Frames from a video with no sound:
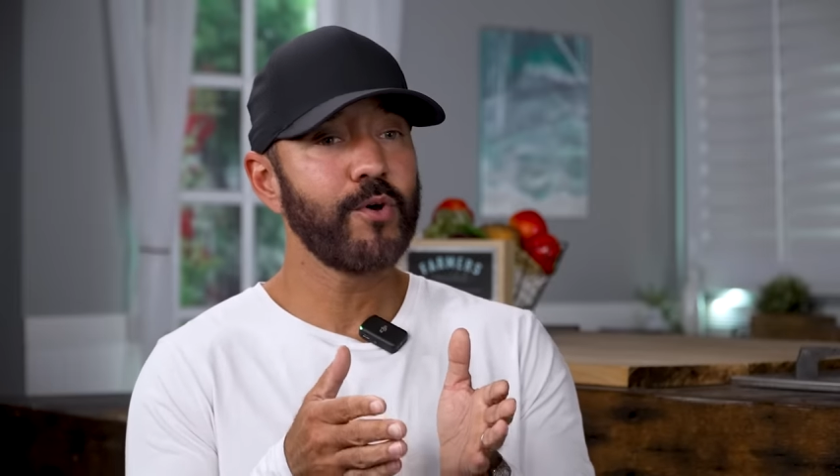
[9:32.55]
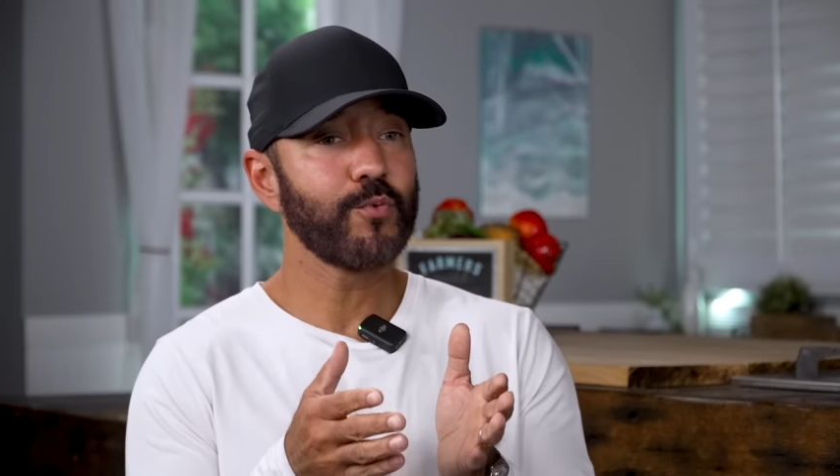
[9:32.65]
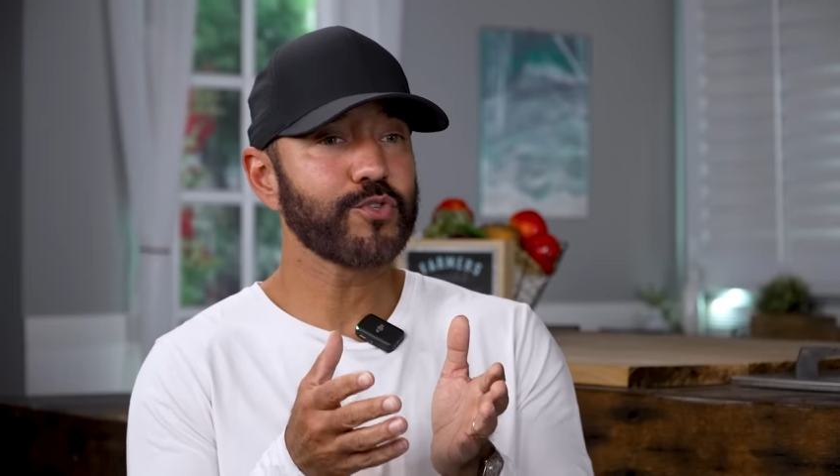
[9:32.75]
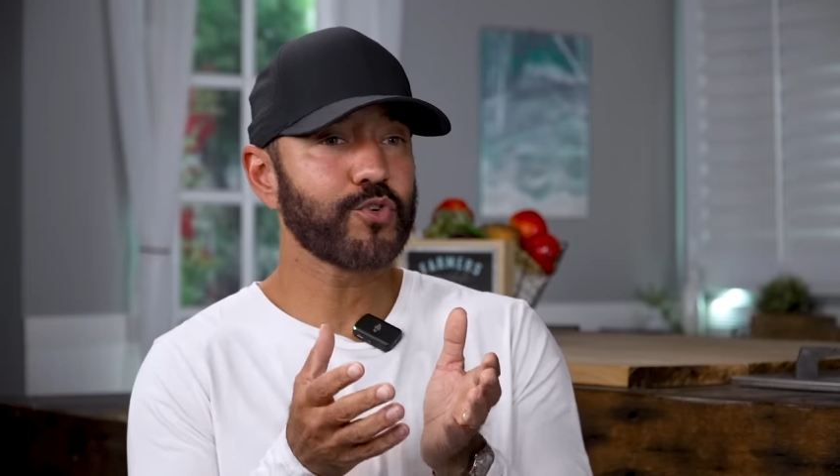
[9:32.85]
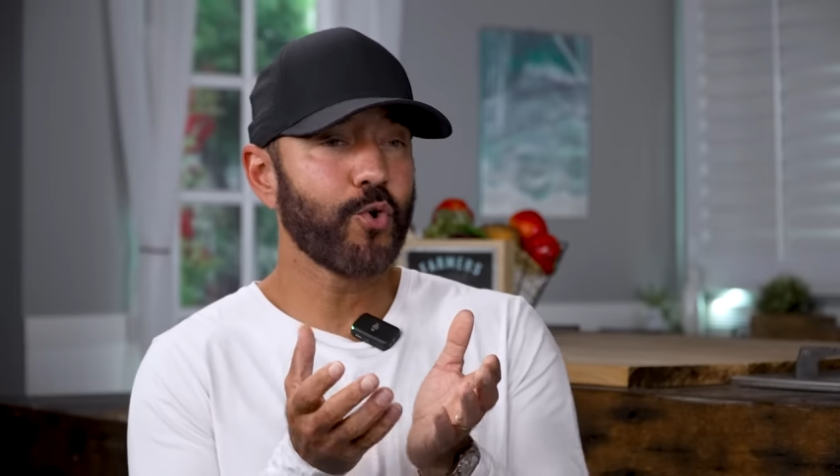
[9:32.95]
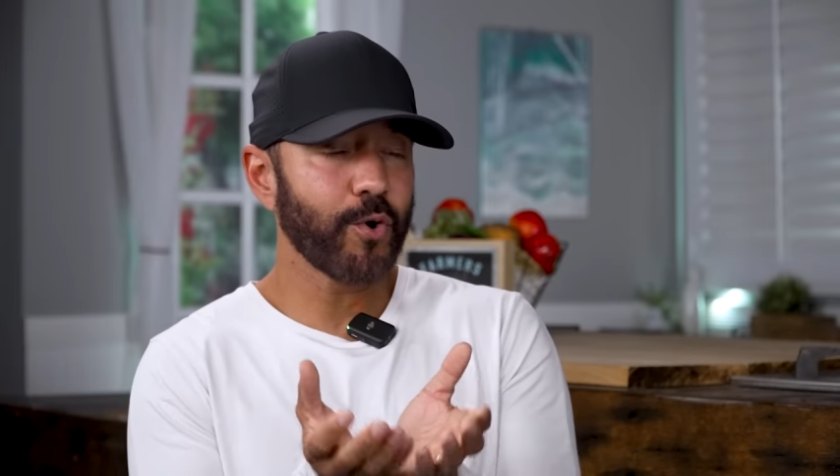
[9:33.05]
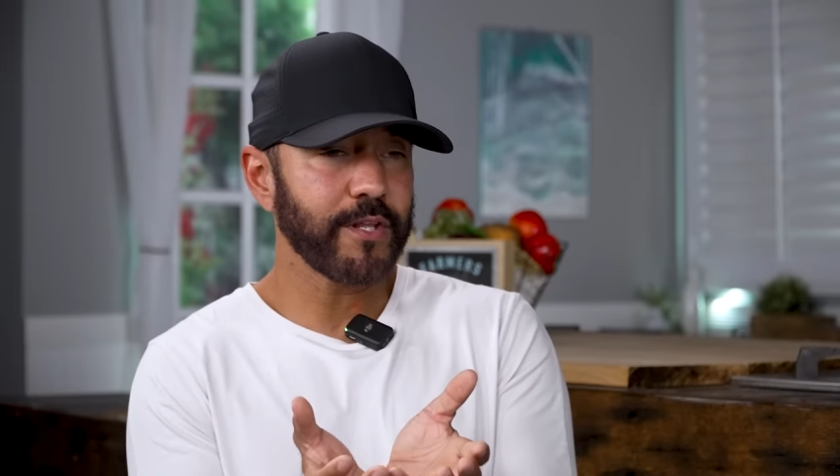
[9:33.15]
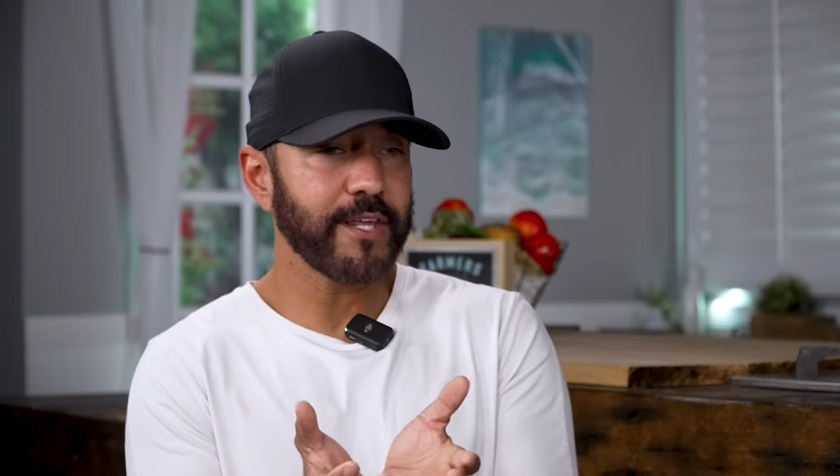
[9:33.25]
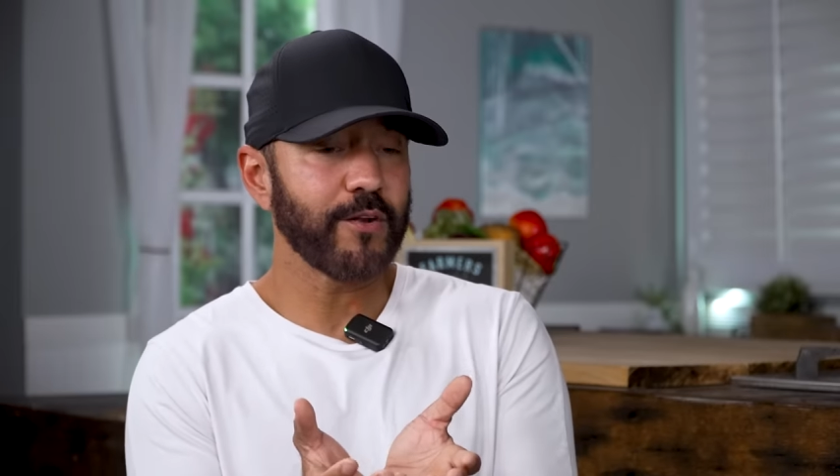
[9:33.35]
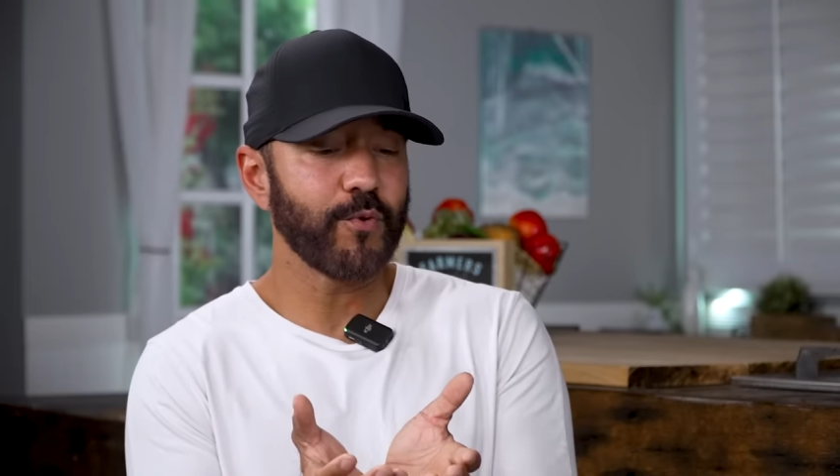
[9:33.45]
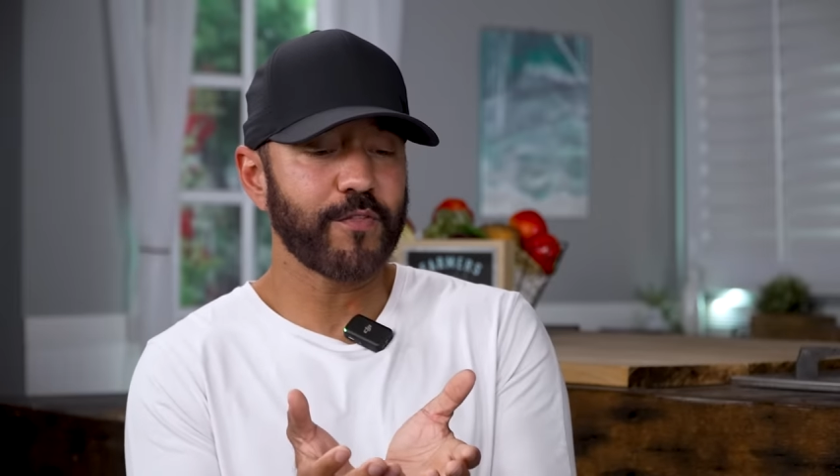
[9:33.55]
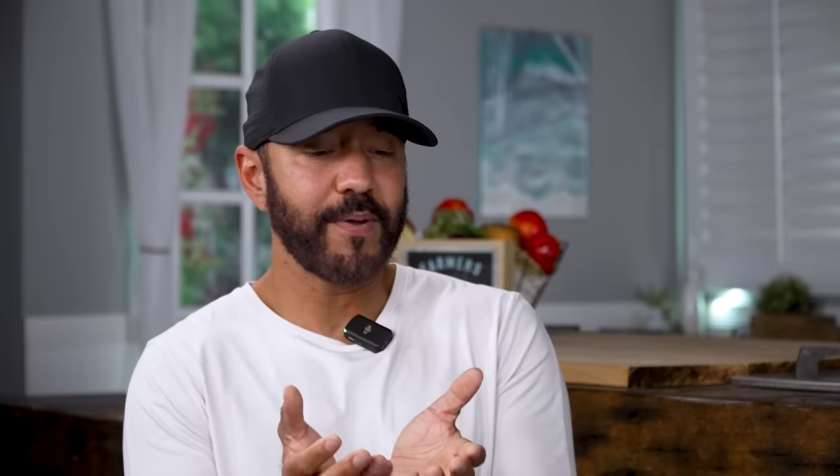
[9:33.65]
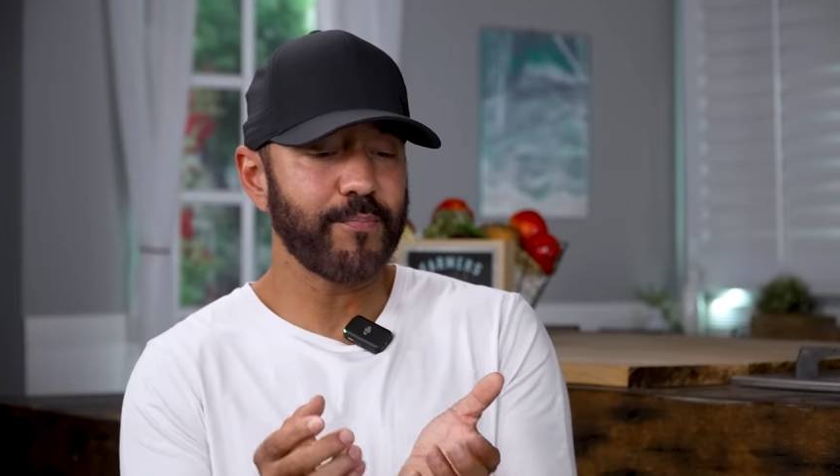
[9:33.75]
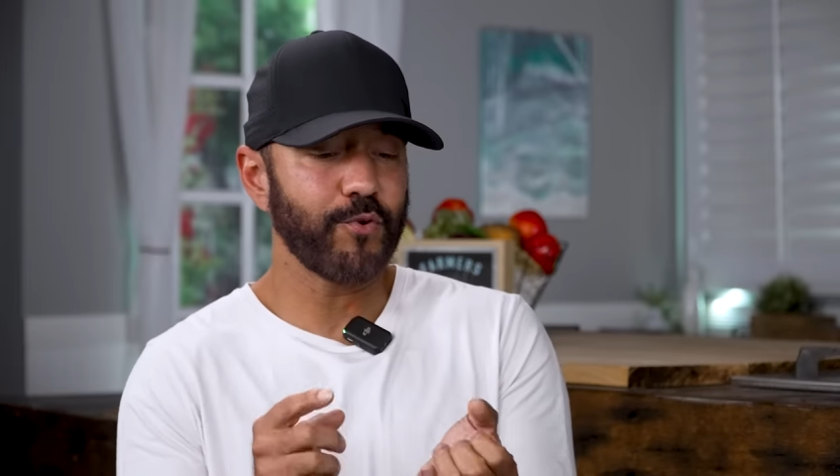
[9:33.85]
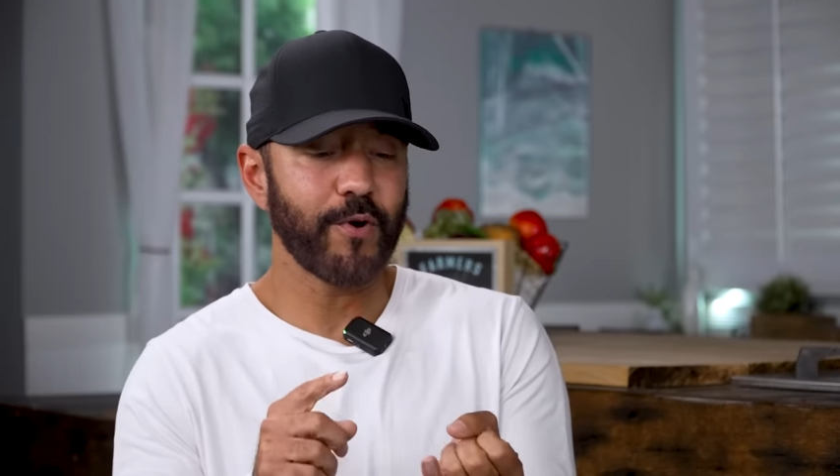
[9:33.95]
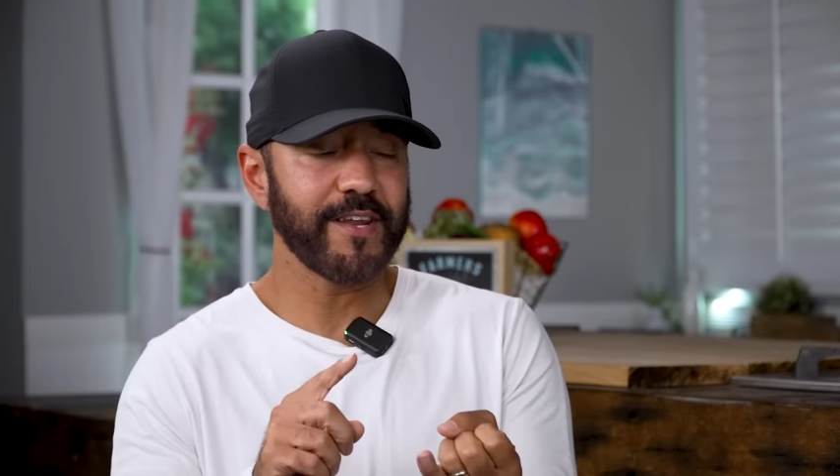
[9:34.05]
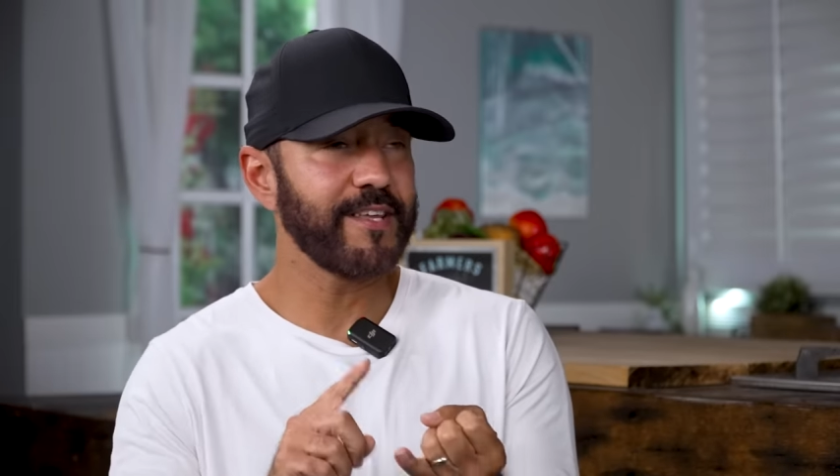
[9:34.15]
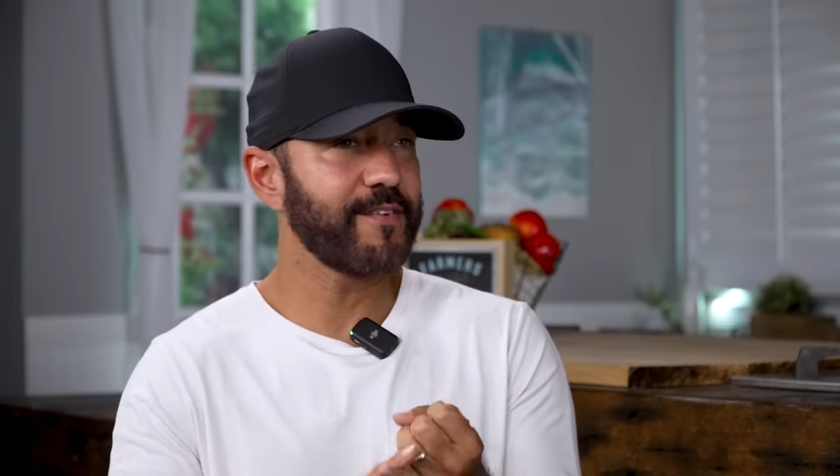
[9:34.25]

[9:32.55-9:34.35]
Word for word: was correlated with people who had